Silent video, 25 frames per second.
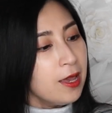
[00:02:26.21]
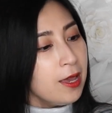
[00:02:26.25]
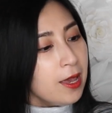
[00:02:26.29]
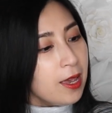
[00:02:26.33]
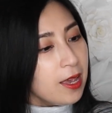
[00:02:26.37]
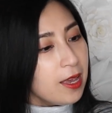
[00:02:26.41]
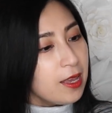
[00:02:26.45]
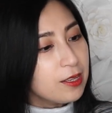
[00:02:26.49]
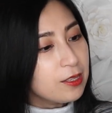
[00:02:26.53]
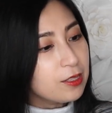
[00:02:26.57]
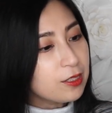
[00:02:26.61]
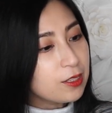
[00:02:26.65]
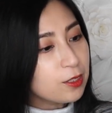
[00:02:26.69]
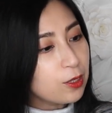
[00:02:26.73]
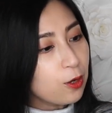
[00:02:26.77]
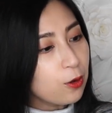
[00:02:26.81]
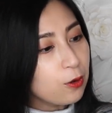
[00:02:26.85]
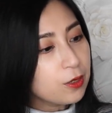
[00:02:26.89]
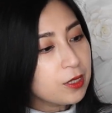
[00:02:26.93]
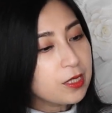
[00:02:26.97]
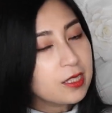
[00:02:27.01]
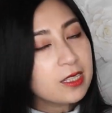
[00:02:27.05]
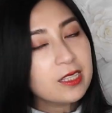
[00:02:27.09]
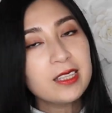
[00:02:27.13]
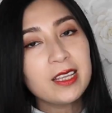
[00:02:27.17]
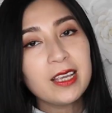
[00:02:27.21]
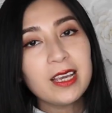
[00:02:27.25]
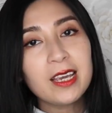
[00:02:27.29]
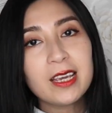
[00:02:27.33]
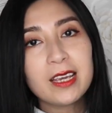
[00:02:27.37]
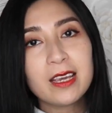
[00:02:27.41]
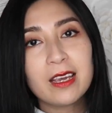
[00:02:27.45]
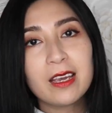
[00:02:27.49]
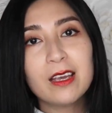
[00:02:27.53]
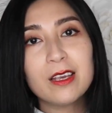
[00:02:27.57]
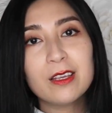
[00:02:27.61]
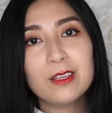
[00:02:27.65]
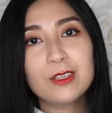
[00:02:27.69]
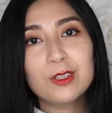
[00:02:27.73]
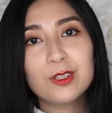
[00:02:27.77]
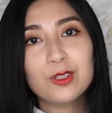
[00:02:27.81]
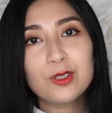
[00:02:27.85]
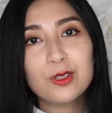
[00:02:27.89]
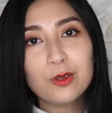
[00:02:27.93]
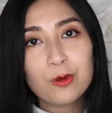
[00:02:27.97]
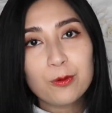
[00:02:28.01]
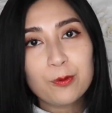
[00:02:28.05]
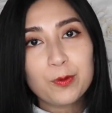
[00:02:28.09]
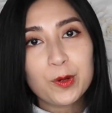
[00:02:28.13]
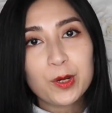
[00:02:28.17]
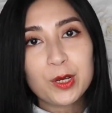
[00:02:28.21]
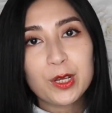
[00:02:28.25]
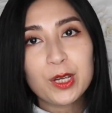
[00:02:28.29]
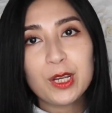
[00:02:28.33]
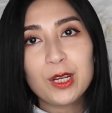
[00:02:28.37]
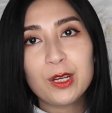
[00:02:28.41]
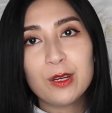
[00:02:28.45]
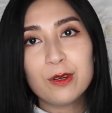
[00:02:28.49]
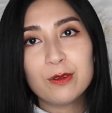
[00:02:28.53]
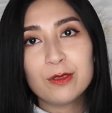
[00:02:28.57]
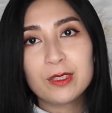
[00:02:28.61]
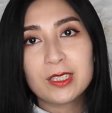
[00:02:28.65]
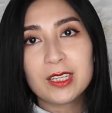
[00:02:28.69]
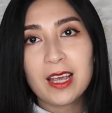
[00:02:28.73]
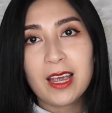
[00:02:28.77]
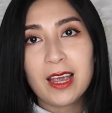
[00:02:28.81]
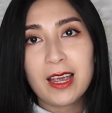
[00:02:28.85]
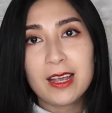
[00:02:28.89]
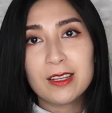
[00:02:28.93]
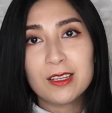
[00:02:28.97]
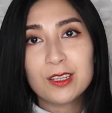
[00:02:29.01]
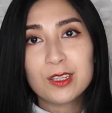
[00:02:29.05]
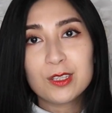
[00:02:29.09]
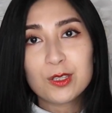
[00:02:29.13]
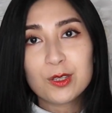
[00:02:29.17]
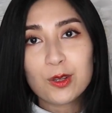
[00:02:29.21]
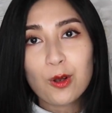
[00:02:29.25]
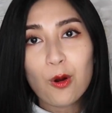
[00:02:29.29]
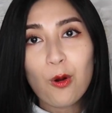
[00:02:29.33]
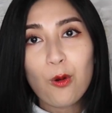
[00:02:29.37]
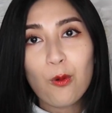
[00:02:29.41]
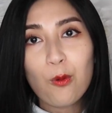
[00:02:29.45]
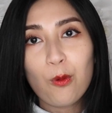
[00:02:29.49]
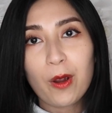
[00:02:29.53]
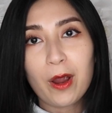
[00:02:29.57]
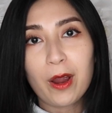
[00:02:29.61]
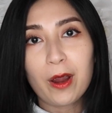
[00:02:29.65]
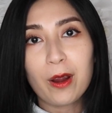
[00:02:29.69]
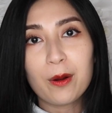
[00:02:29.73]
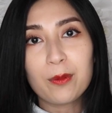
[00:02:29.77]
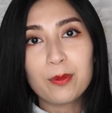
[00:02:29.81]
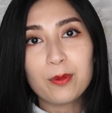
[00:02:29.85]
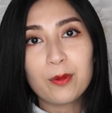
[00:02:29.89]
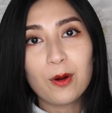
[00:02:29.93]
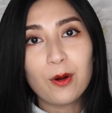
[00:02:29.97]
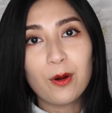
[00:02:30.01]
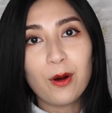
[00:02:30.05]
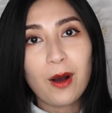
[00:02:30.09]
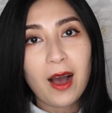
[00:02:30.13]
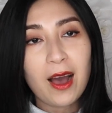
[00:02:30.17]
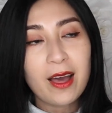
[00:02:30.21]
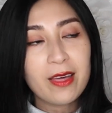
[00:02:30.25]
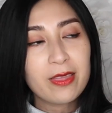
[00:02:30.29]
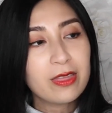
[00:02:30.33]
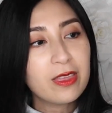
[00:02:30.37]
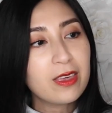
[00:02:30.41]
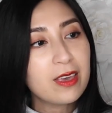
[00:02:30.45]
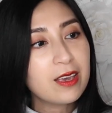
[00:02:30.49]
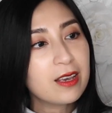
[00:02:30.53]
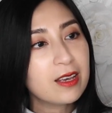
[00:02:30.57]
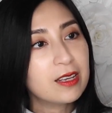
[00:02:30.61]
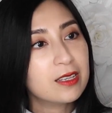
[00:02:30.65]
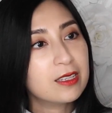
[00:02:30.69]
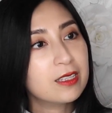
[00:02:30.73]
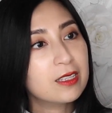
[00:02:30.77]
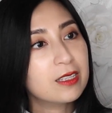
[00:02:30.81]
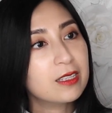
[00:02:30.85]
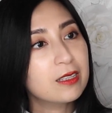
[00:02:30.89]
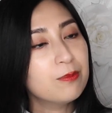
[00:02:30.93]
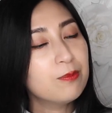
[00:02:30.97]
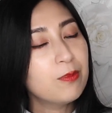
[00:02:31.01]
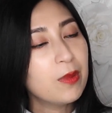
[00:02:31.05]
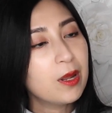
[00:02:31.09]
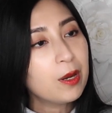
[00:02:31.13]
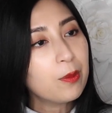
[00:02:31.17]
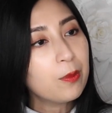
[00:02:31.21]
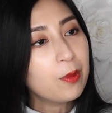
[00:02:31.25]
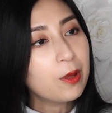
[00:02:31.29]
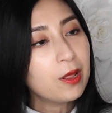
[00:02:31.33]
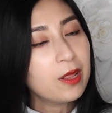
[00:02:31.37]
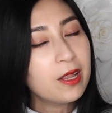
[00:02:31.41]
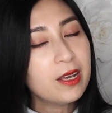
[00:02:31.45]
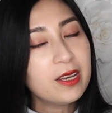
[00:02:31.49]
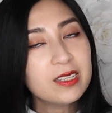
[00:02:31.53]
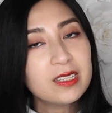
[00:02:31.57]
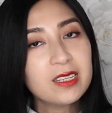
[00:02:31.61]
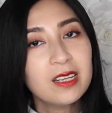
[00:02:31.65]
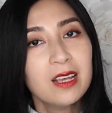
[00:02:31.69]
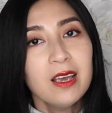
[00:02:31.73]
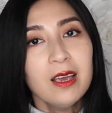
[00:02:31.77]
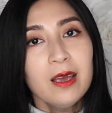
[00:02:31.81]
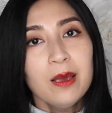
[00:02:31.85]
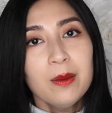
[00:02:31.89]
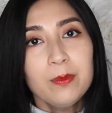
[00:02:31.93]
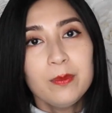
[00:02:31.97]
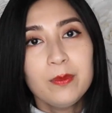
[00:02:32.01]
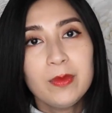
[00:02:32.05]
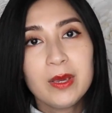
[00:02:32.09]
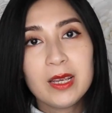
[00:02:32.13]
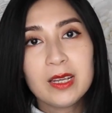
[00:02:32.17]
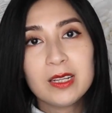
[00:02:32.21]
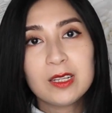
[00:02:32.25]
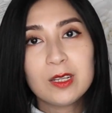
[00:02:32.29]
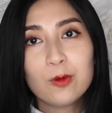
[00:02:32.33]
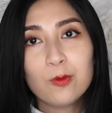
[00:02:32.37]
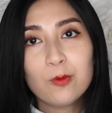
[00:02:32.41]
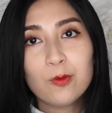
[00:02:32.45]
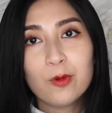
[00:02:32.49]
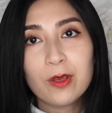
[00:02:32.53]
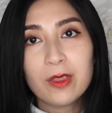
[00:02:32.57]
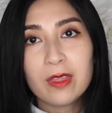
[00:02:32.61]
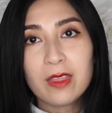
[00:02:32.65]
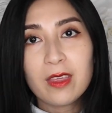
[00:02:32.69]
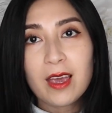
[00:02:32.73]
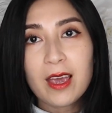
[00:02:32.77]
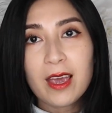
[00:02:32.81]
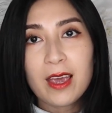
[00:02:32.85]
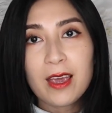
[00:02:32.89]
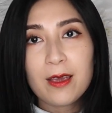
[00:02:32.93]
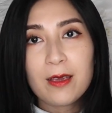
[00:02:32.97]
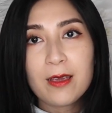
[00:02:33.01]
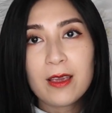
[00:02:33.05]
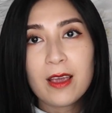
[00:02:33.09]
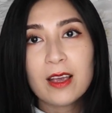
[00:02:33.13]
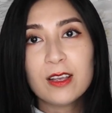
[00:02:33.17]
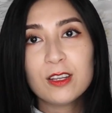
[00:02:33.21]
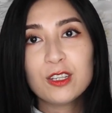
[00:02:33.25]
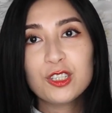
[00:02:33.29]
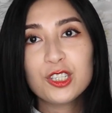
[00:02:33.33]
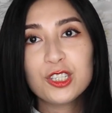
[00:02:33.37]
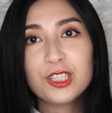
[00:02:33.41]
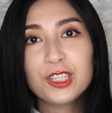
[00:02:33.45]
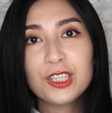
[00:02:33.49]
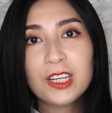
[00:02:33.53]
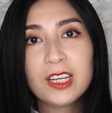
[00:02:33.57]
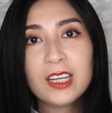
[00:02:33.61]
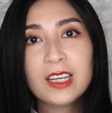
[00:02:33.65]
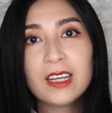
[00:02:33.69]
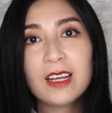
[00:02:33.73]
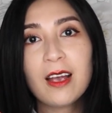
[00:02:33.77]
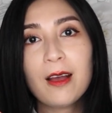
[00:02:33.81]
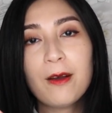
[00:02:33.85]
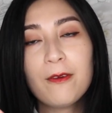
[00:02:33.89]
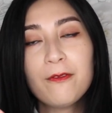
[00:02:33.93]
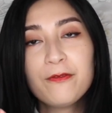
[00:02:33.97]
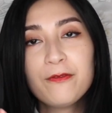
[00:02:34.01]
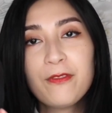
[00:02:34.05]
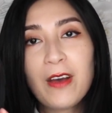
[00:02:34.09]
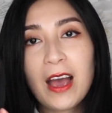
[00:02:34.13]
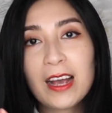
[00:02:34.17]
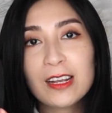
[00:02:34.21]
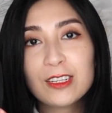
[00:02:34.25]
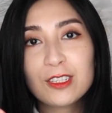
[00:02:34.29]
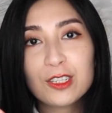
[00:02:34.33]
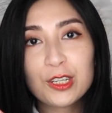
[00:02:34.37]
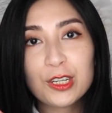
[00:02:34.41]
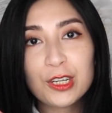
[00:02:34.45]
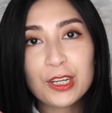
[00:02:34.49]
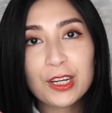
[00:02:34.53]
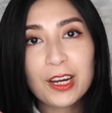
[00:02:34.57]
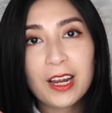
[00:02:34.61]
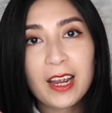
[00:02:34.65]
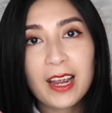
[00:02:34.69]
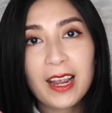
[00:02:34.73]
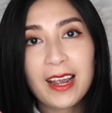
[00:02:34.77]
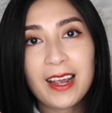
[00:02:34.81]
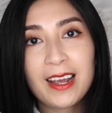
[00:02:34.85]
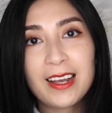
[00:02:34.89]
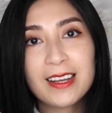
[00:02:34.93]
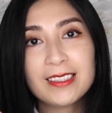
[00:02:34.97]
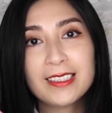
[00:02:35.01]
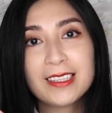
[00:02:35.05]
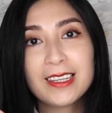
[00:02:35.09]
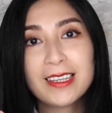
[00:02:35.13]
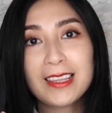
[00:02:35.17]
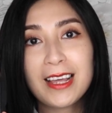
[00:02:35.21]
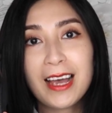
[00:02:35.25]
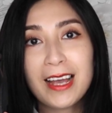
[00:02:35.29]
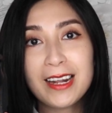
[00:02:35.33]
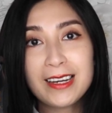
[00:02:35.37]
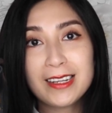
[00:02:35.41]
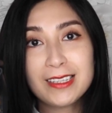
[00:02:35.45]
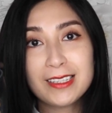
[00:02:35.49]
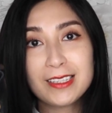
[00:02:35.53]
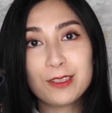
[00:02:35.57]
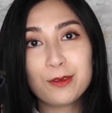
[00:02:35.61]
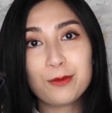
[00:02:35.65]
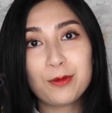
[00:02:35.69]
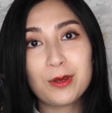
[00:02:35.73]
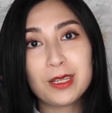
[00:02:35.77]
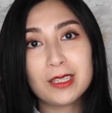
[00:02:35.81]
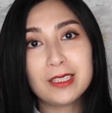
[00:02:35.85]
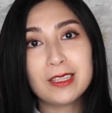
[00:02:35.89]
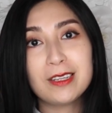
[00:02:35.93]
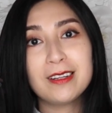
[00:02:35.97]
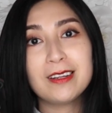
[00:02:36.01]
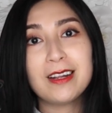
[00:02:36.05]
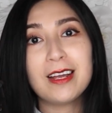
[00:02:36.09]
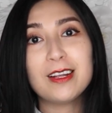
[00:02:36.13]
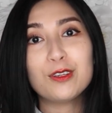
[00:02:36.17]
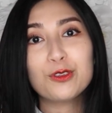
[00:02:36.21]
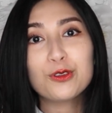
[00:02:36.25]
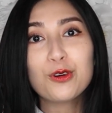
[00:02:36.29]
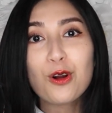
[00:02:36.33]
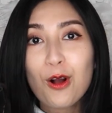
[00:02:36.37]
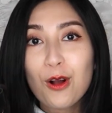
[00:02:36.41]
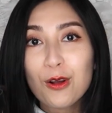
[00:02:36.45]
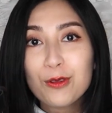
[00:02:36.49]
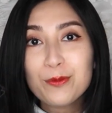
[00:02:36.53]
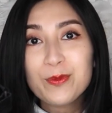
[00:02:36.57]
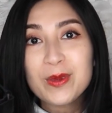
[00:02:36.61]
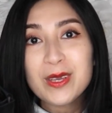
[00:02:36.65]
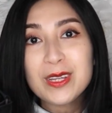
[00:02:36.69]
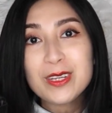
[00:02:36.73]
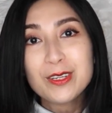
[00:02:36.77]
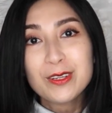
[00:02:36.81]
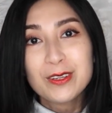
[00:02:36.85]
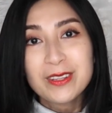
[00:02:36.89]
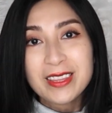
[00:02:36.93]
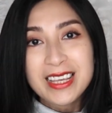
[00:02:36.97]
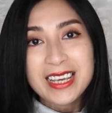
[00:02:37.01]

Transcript: It's so sleek, it's super cute, and so wearable. I think it's minimalist meet with a chic factor, and that is the reason that drawn me to